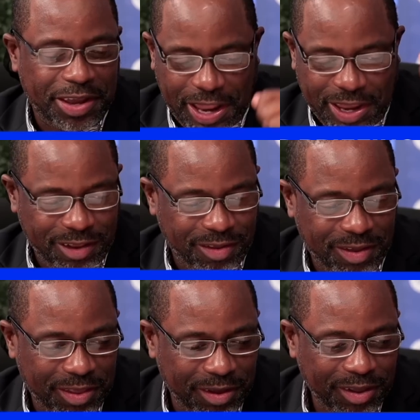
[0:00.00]
it, I can
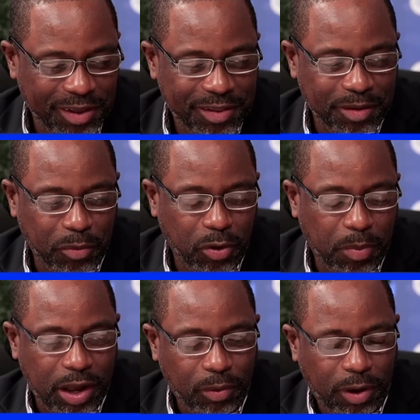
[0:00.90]
see the
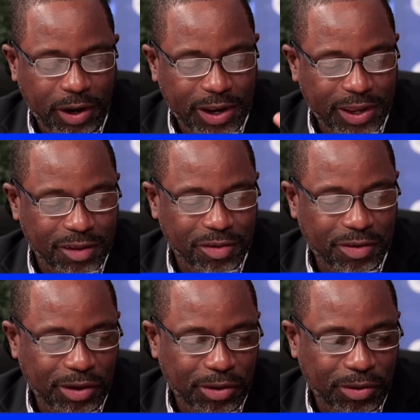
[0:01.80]
mobile wallet, I can
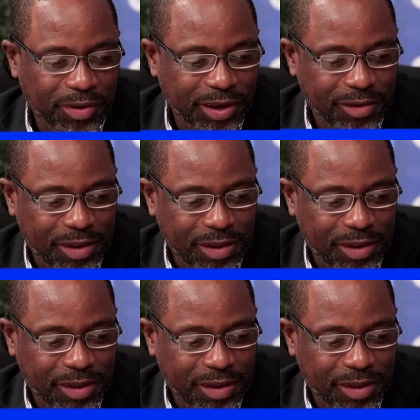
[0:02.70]
see using this.